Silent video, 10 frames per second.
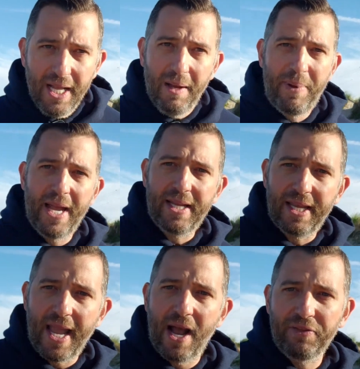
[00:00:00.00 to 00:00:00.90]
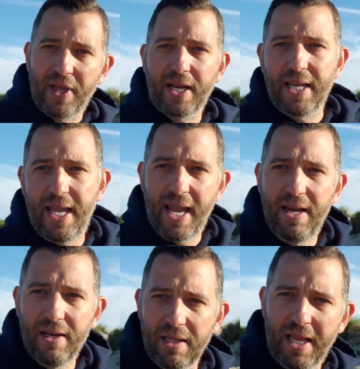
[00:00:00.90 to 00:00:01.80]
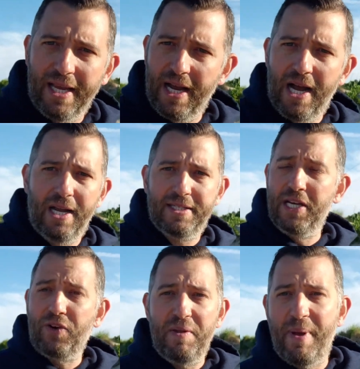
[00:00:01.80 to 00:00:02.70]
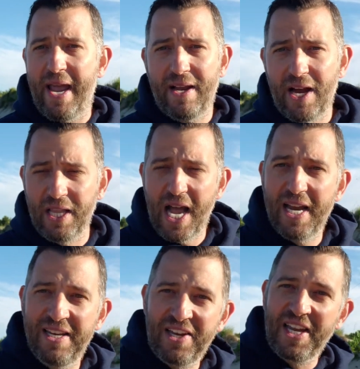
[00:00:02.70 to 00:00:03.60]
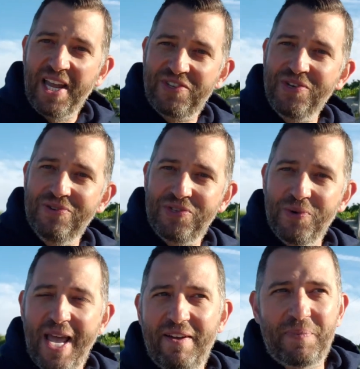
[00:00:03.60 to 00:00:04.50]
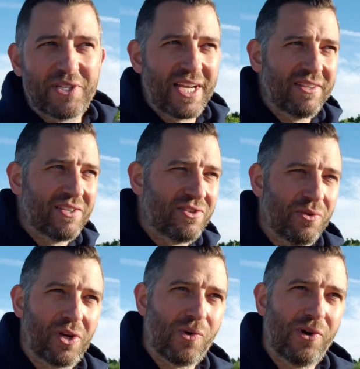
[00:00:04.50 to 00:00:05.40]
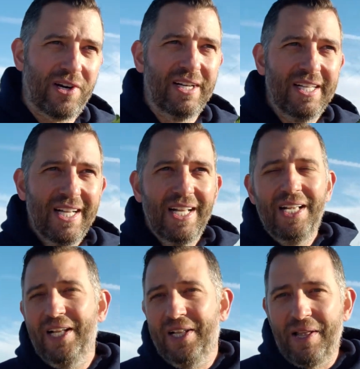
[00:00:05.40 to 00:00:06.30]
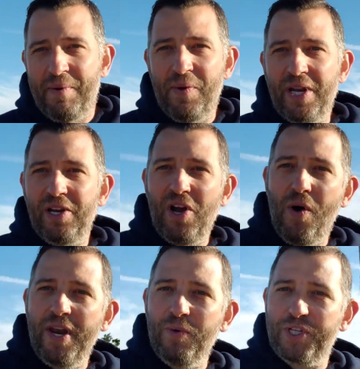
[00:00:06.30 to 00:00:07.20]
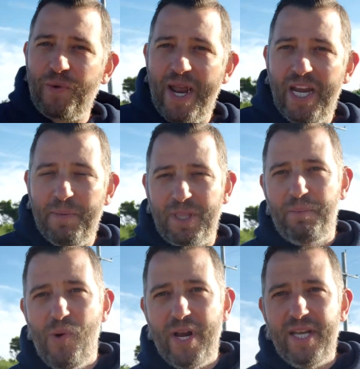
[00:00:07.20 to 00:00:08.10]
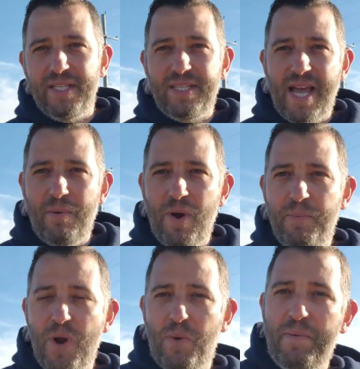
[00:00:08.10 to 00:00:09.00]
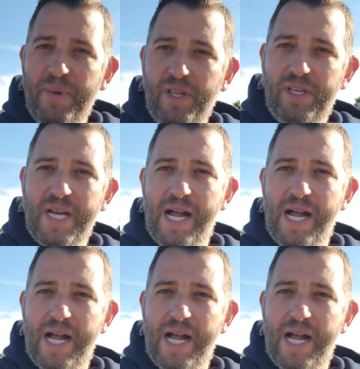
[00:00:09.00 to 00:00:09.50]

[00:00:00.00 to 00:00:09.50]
bank account that can gain, like Synchrony Bank online. He can get 2.5%, 2.25%. I mean, we can go any which way here, but the point is that $1.1 million